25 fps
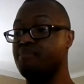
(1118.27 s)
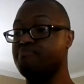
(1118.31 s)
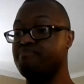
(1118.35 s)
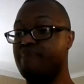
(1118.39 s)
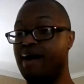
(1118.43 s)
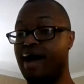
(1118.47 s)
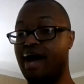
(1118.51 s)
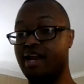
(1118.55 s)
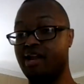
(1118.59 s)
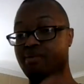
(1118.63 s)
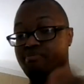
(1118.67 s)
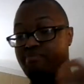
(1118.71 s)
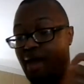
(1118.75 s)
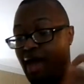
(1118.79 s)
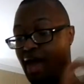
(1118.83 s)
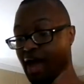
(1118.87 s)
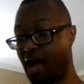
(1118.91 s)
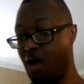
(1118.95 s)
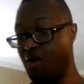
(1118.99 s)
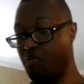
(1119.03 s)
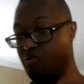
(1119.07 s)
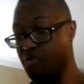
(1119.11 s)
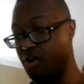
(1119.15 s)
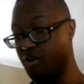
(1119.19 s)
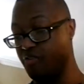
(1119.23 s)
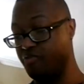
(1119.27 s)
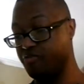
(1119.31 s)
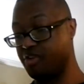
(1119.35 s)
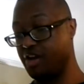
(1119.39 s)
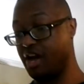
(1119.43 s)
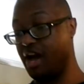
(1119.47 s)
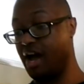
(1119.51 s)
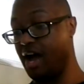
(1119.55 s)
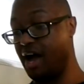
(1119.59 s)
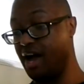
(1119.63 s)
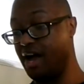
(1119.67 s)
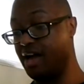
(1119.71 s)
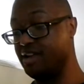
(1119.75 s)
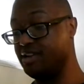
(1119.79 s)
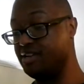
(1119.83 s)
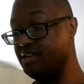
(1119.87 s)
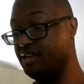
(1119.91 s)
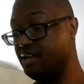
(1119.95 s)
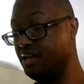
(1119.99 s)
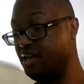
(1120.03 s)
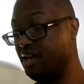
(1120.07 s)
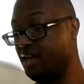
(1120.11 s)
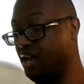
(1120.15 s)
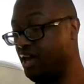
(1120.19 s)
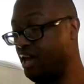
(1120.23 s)
by the power of God,
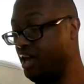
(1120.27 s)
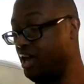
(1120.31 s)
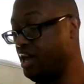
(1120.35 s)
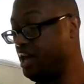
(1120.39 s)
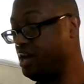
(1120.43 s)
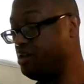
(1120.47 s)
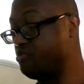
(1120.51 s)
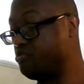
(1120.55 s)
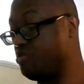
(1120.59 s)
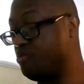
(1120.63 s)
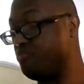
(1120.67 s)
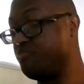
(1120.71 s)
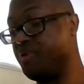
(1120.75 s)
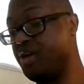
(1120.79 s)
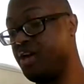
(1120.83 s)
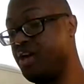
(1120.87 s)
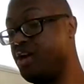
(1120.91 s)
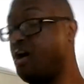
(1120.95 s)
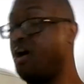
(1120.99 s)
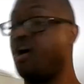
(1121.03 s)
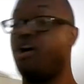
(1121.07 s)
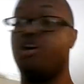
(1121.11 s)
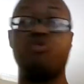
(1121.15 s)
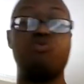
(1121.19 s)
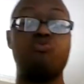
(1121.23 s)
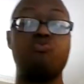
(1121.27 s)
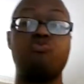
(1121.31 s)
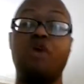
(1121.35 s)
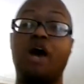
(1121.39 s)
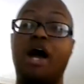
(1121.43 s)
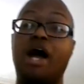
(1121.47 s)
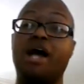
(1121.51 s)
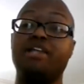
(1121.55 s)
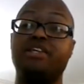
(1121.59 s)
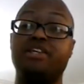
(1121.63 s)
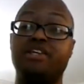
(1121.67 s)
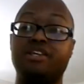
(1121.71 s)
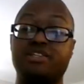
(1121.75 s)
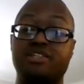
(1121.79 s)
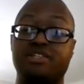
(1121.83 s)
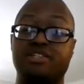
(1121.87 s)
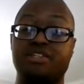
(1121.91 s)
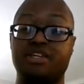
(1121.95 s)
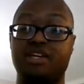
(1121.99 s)
it will be on why does